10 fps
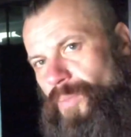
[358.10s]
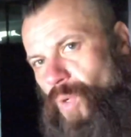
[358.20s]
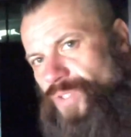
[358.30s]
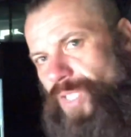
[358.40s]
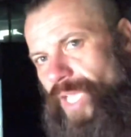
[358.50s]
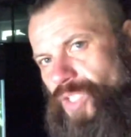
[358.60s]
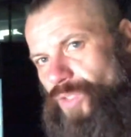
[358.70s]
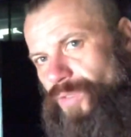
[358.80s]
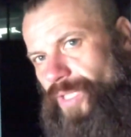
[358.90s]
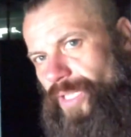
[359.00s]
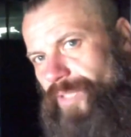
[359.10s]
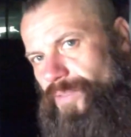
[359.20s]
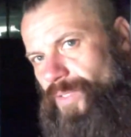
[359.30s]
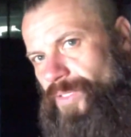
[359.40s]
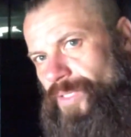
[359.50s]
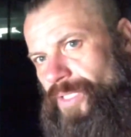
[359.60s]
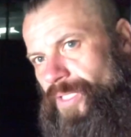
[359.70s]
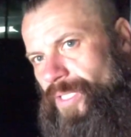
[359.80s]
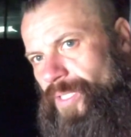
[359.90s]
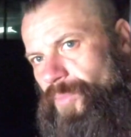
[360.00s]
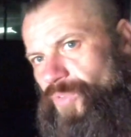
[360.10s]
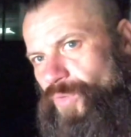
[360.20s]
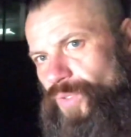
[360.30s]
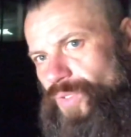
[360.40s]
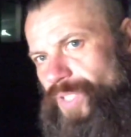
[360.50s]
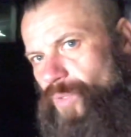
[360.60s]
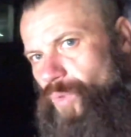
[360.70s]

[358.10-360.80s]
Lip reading: most natural level, before you start